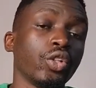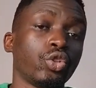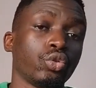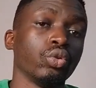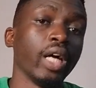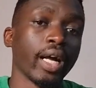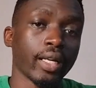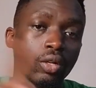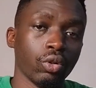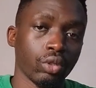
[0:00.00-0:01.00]
sugar
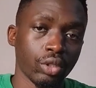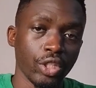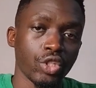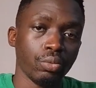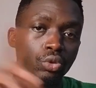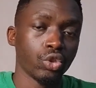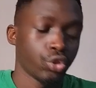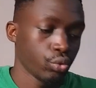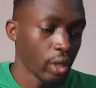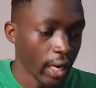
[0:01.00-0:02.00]
or
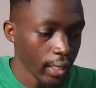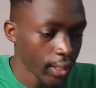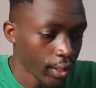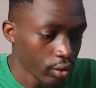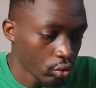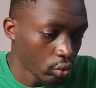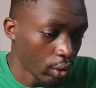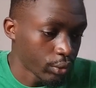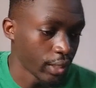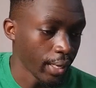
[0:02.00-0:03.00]
distributes sugar
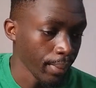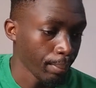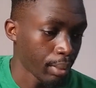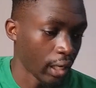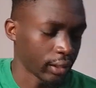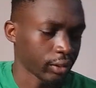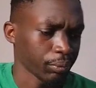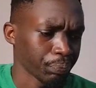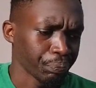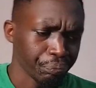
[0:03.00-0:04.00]
throughout the plant.
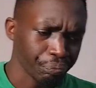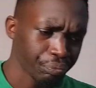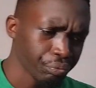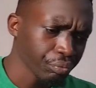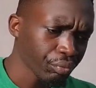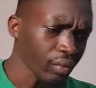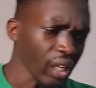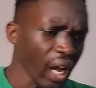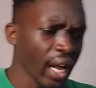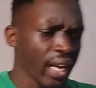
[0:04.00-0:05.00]

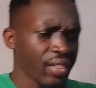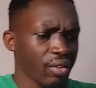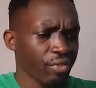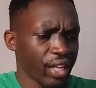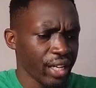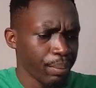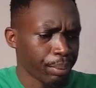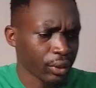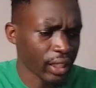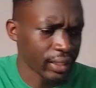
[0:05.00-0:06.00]
Another very
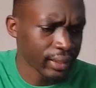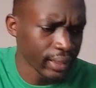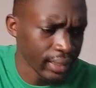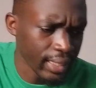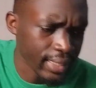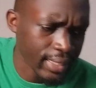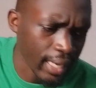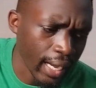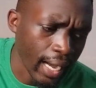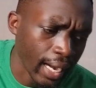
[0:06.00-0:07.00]
important thing is
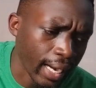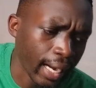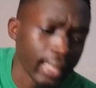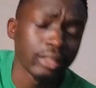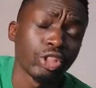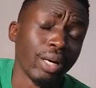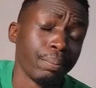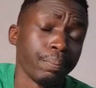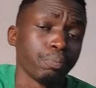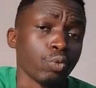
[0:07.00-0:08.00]

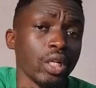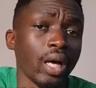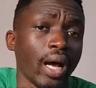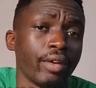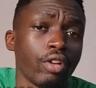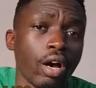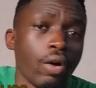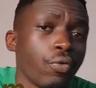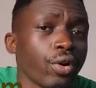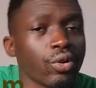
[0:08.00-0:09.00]
calcium, and
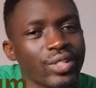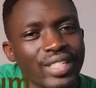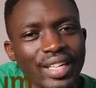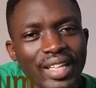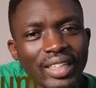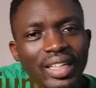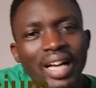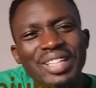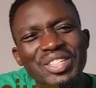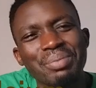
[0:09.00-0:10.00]
we always say that
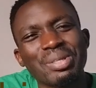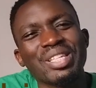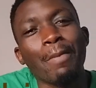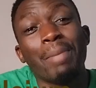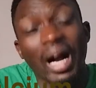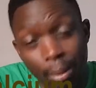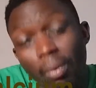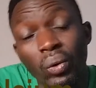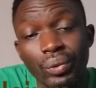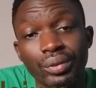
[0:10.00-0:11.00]
calcium is a
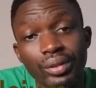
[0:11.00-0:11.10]
backbone